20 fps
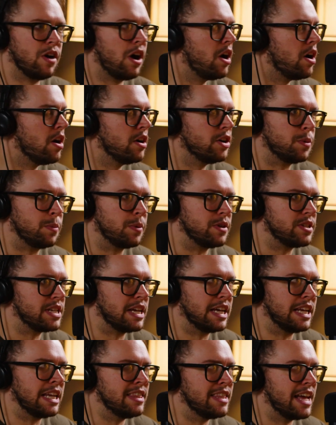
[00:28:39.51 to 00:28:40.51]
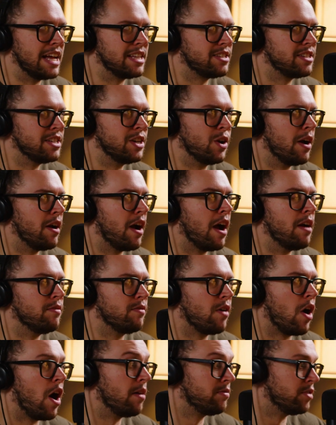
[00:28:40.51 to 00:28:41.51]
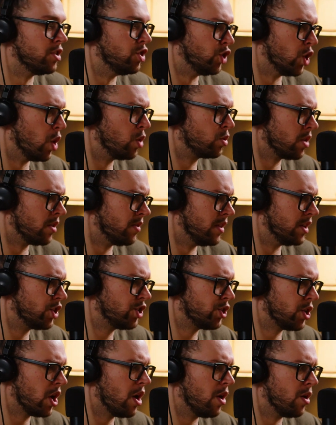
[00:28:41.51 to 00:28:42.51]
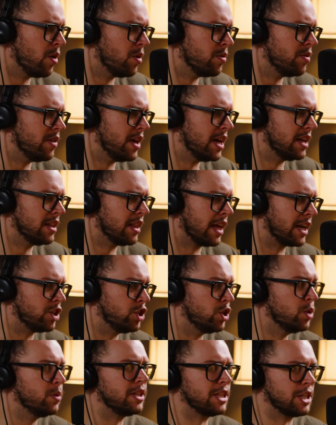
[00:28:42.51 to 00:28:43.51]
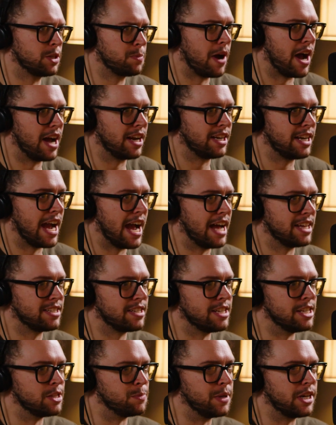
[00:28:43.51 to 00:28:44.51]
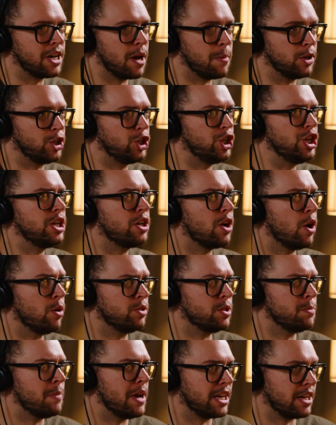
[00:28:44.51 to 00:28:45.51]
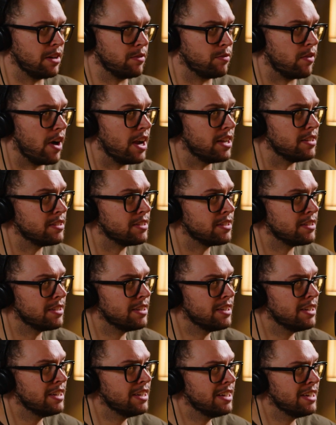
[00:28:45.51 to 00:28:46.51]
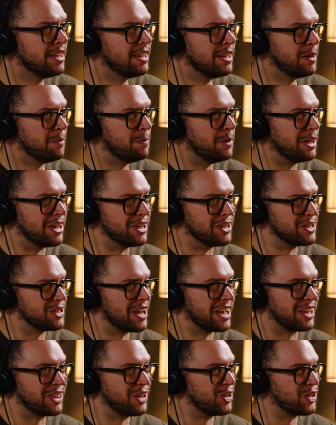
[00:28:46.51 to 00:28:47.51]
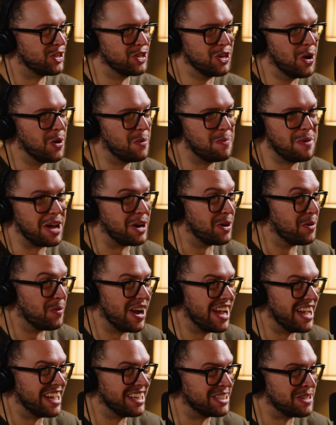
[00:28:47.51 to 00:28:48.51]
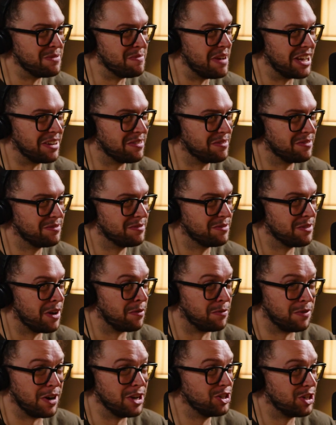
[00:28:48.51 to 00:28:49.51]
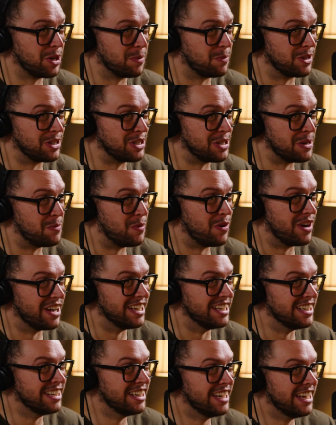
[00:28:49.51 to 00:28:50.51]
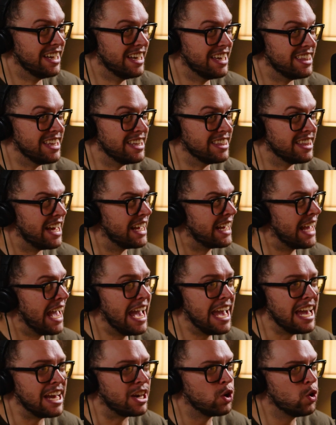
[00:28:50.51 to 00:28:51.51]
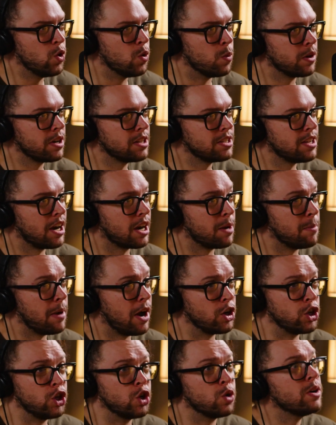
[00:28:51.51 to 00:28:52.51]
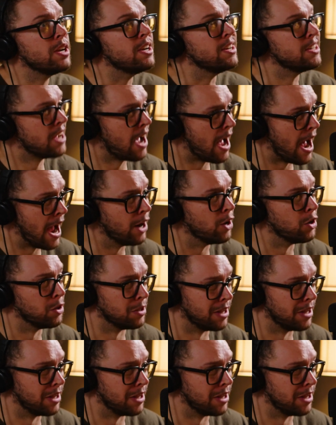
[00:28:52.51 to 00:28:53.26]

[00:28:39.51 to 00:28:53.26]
A hundred percent, and that's you know I've often joked on this show that like doing this podcast has become a cheat code to making friends, because like there's no better way to make a friendship with someone than like, hey, cool, we're going to talk about your entire